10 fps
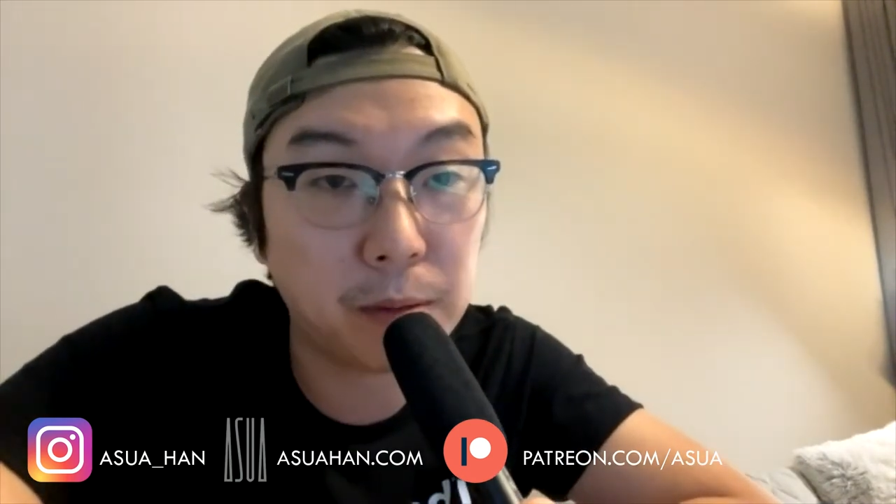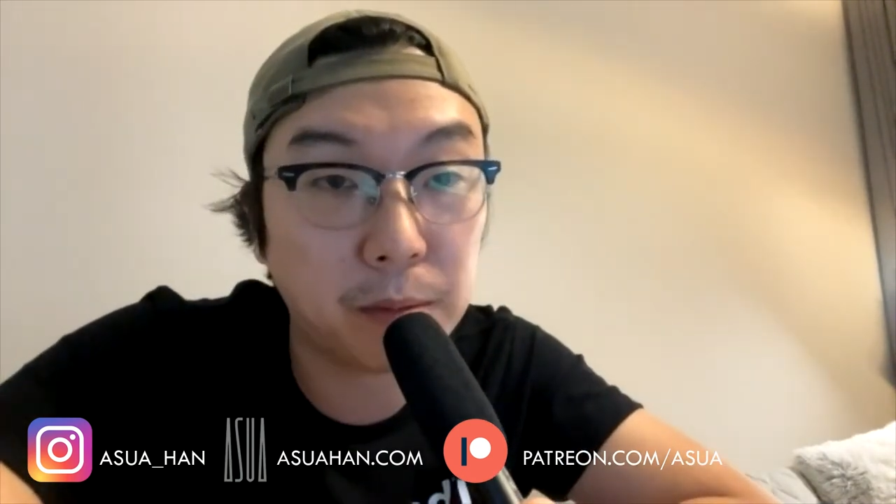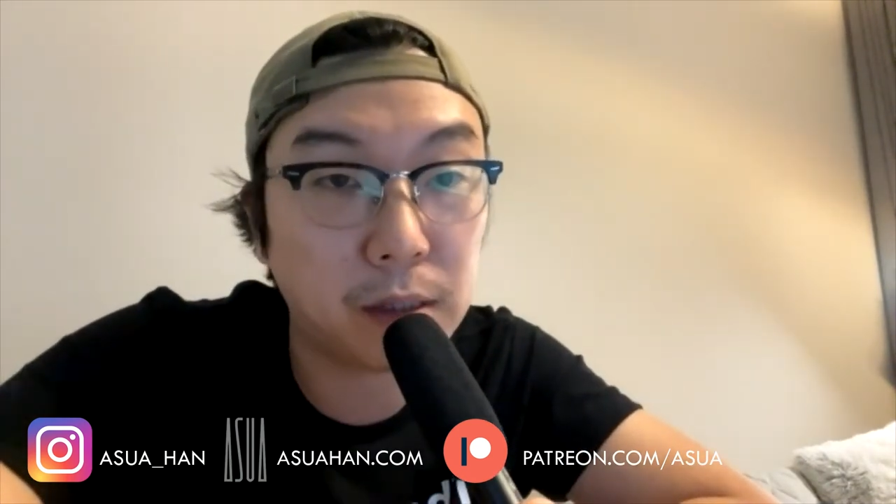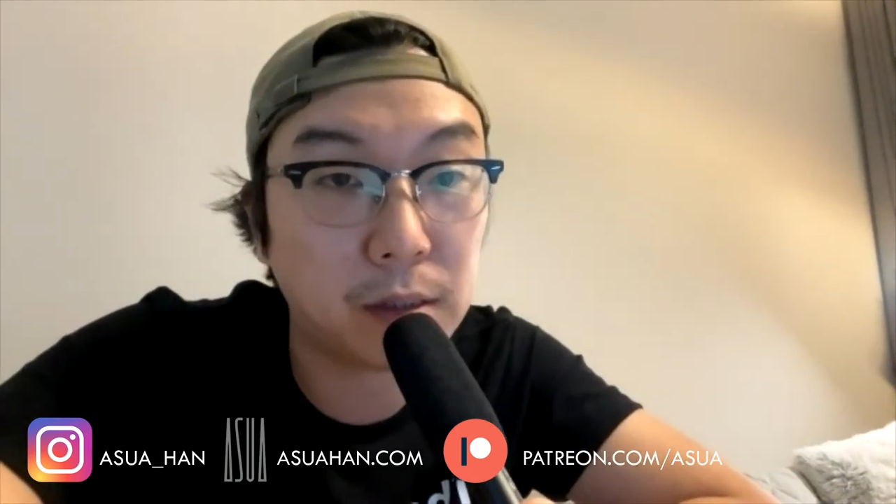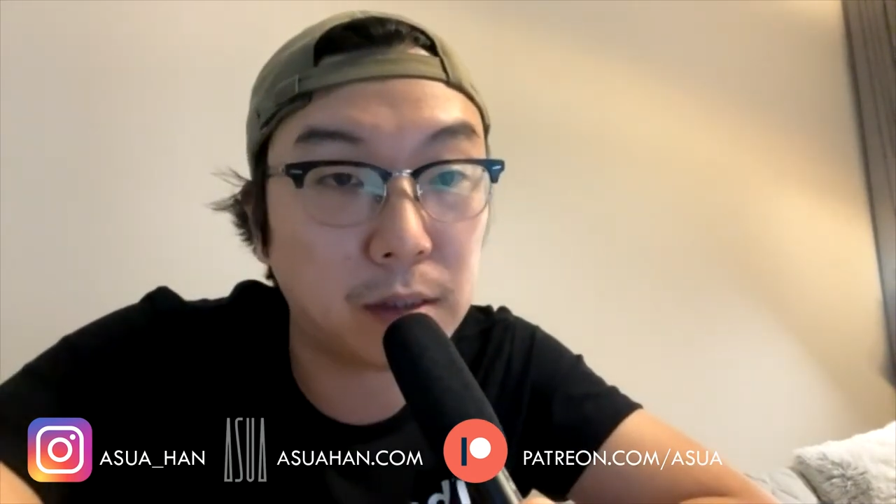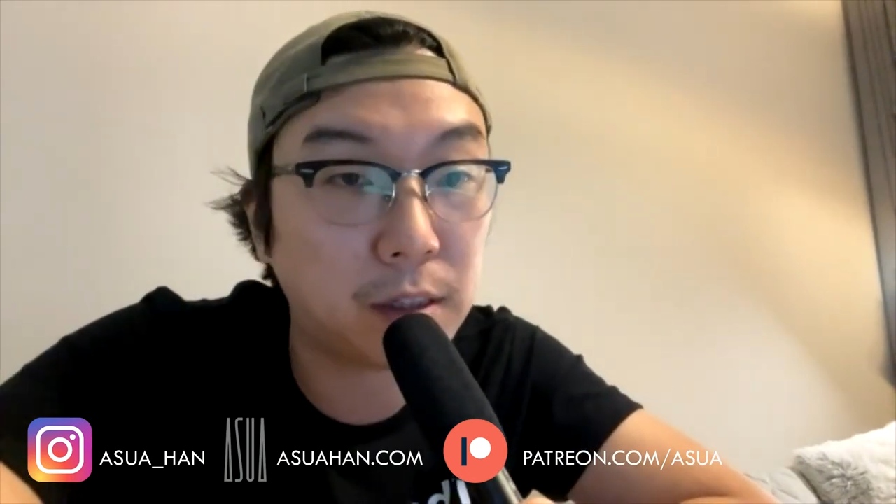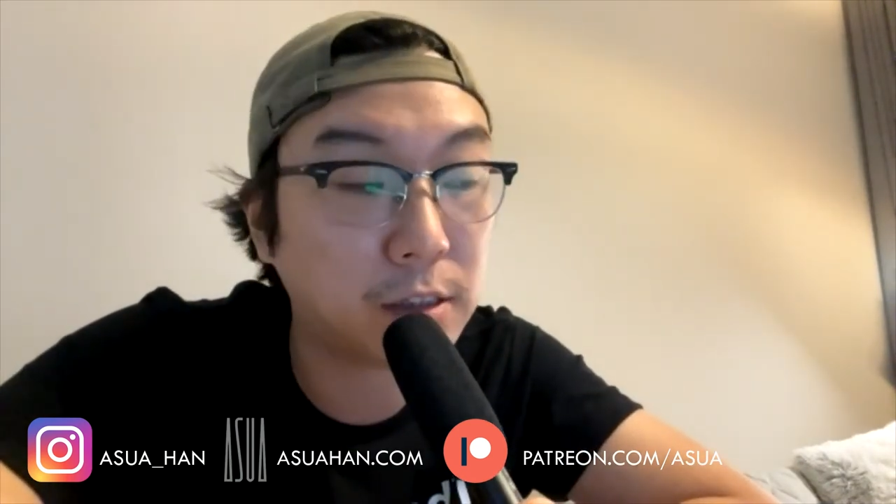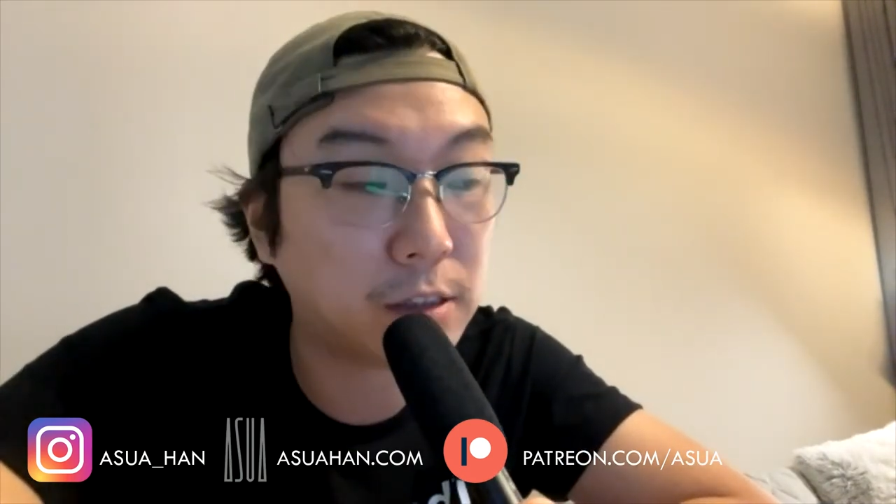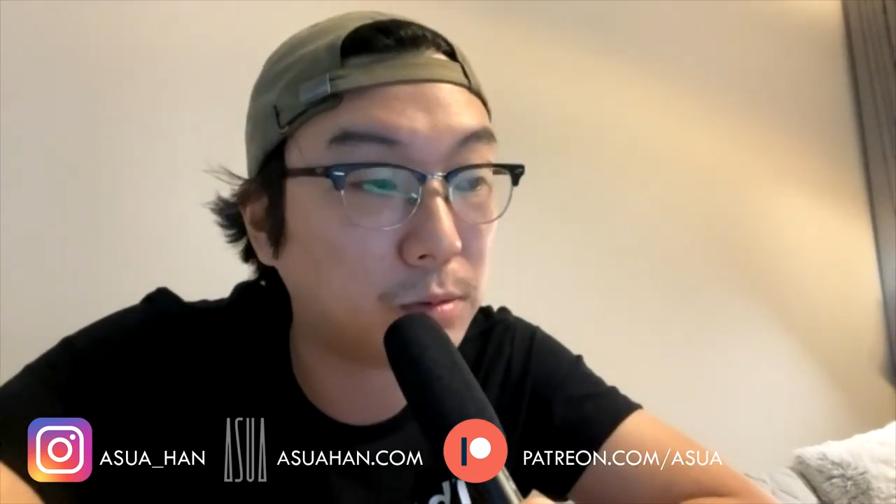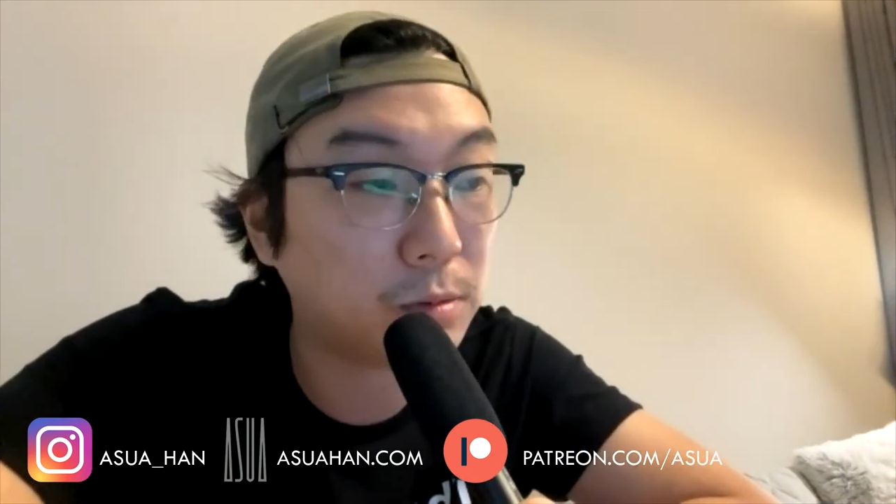at
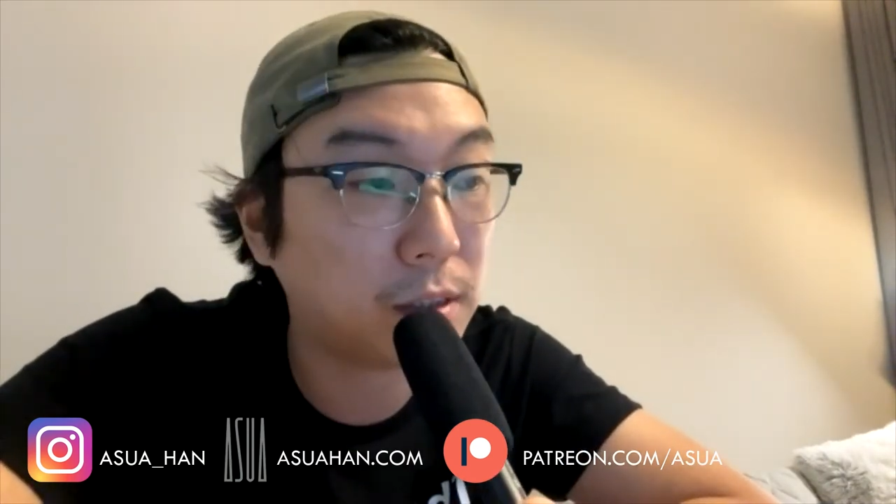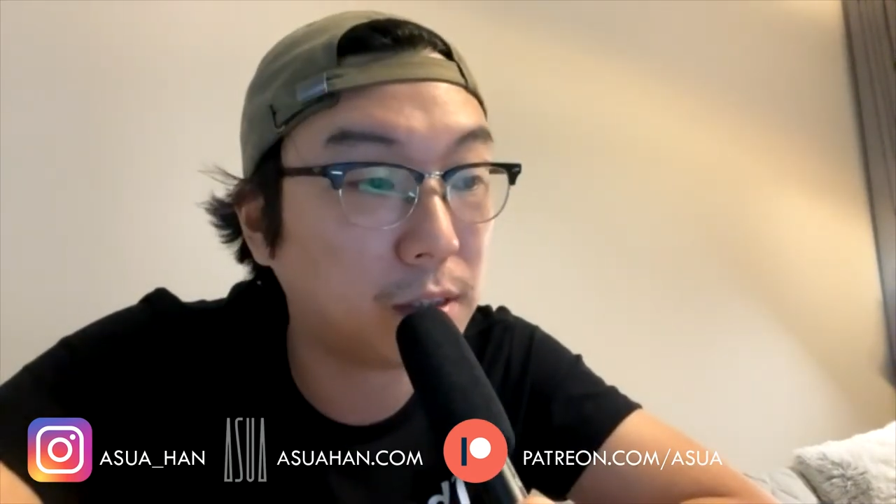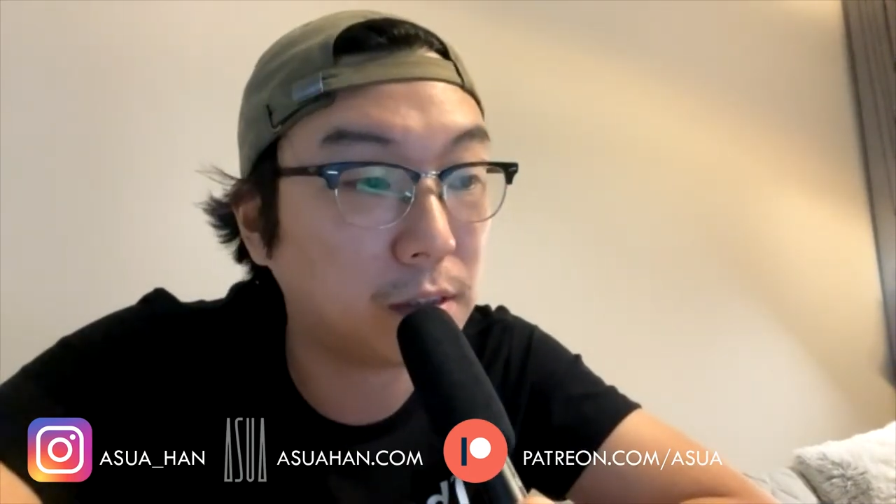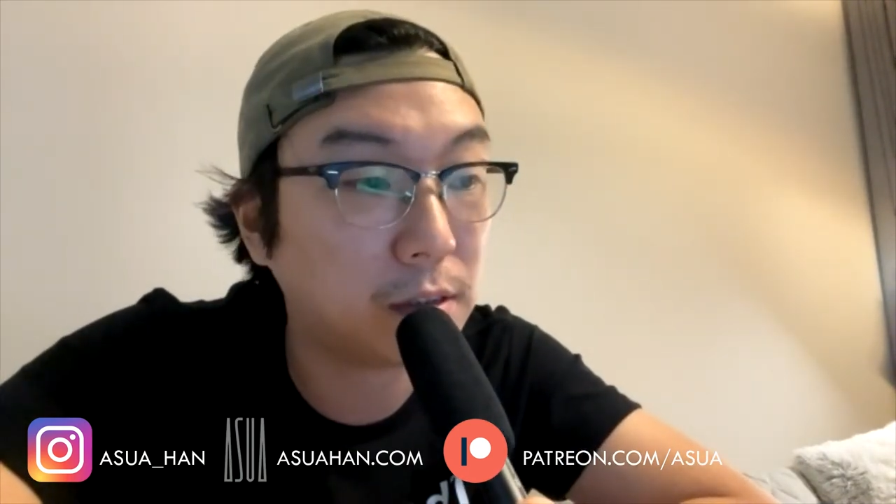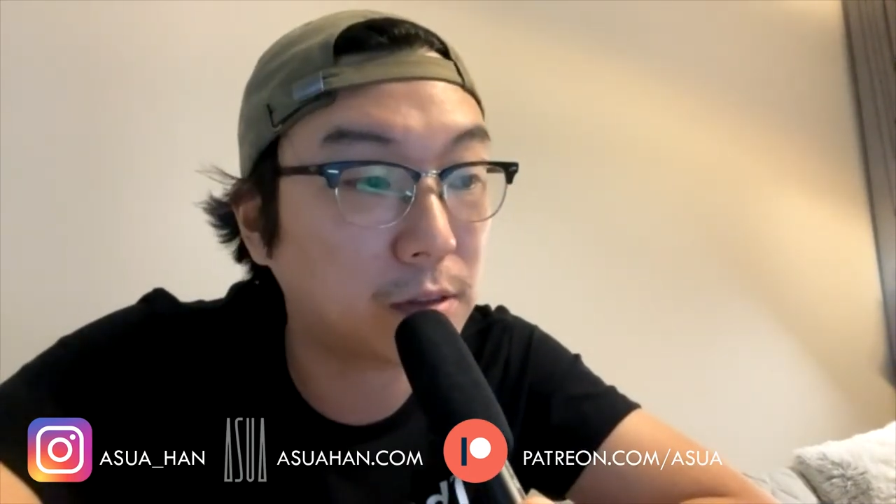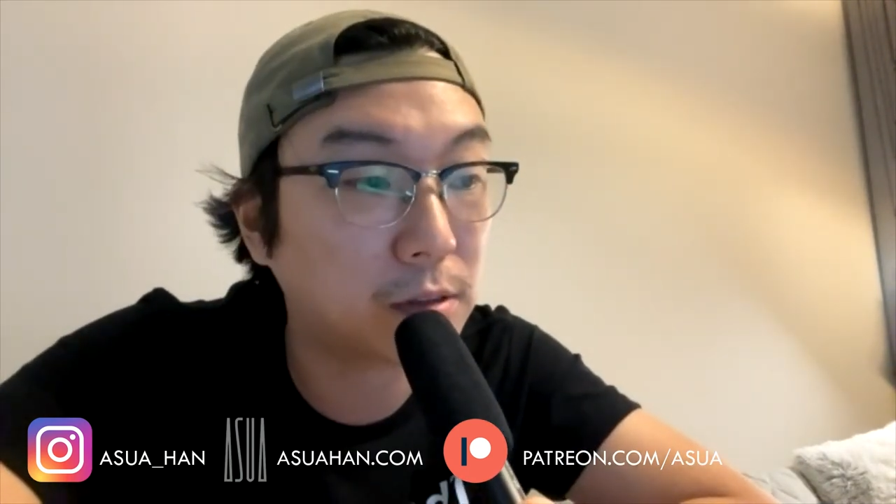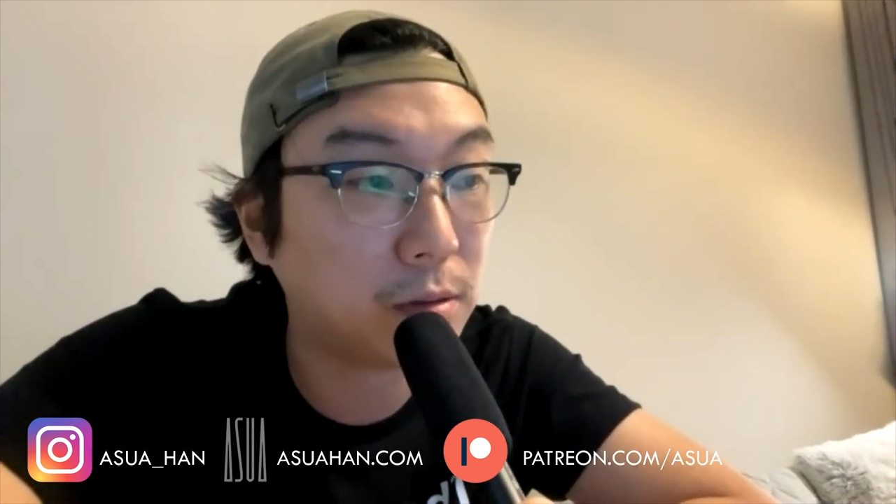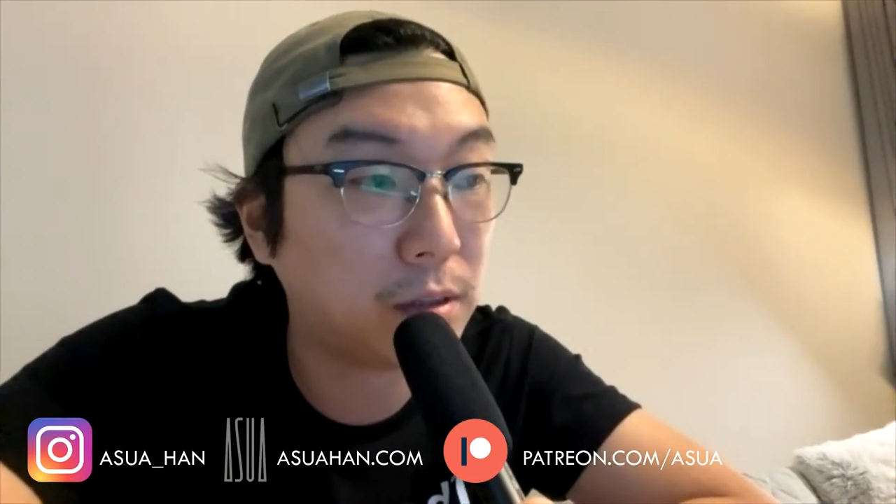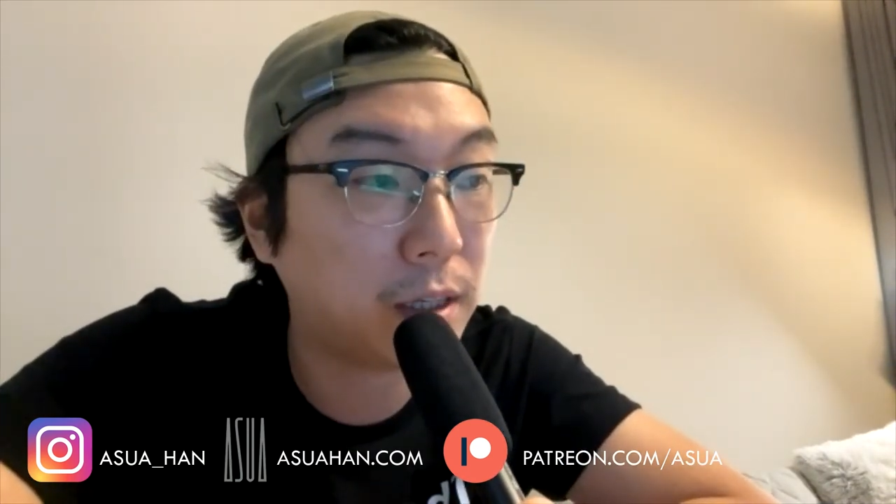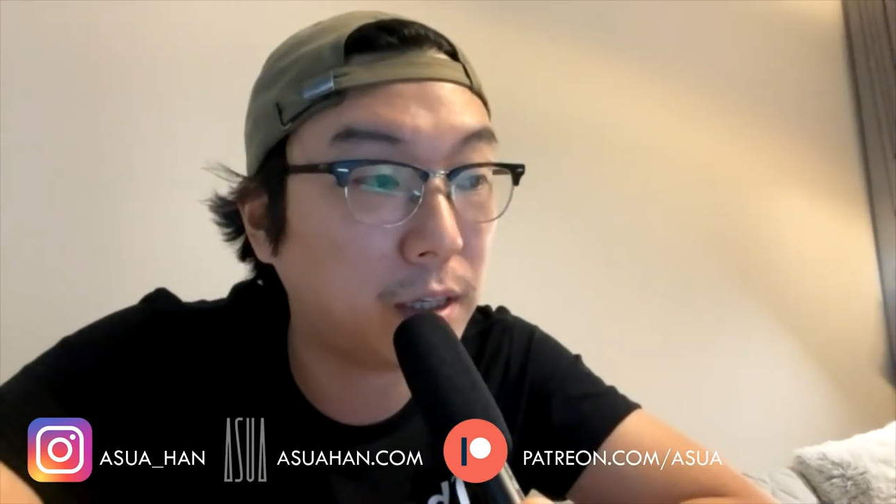asua
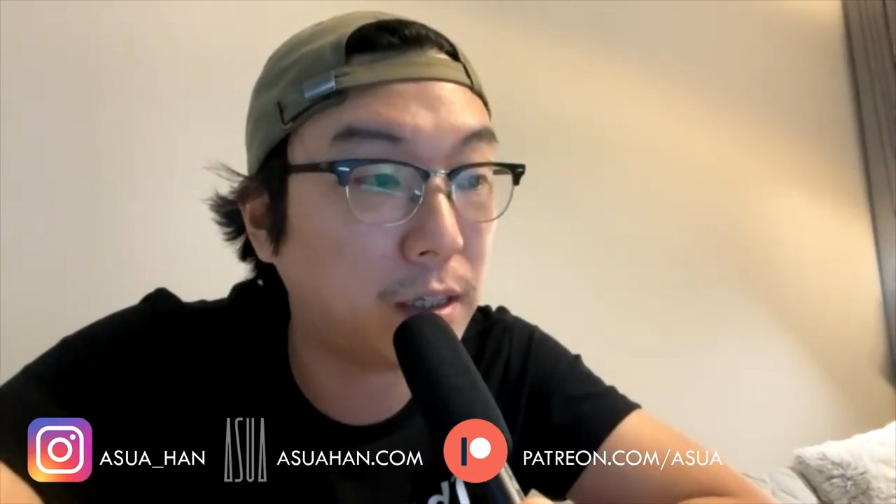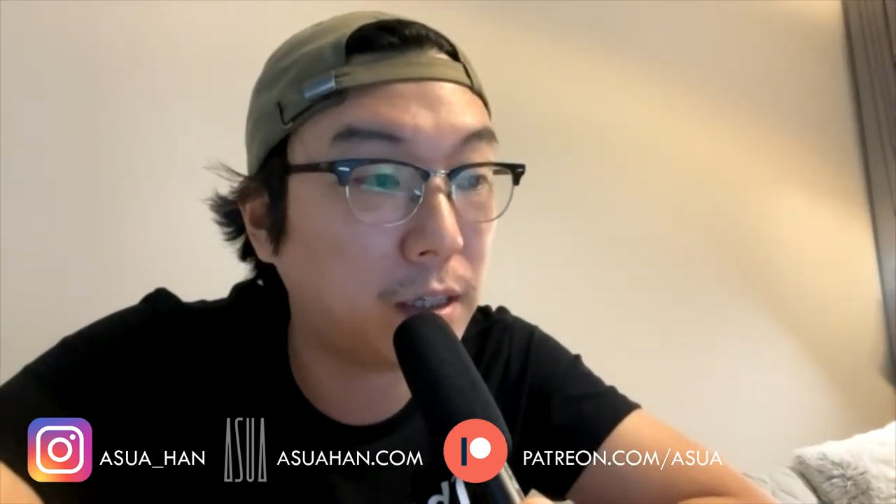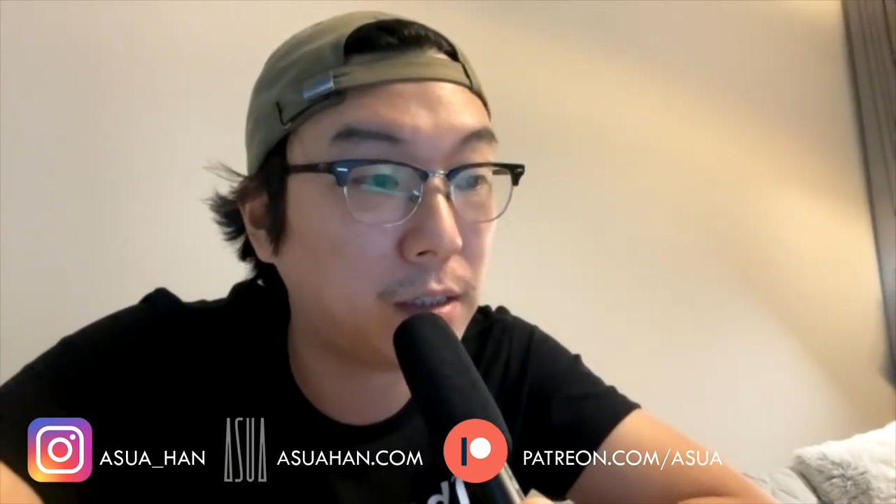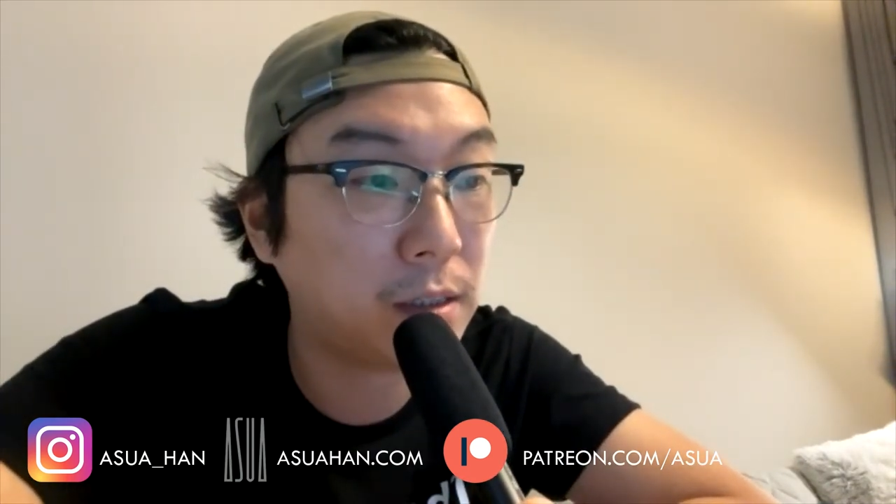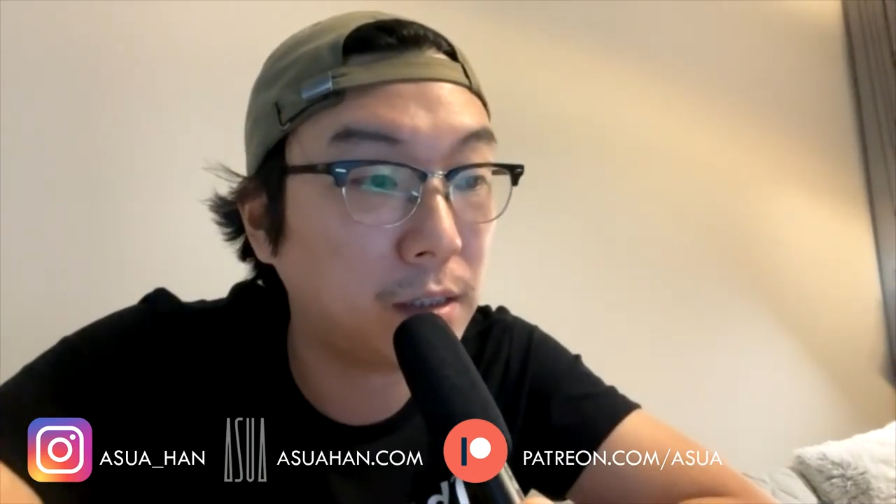underscore han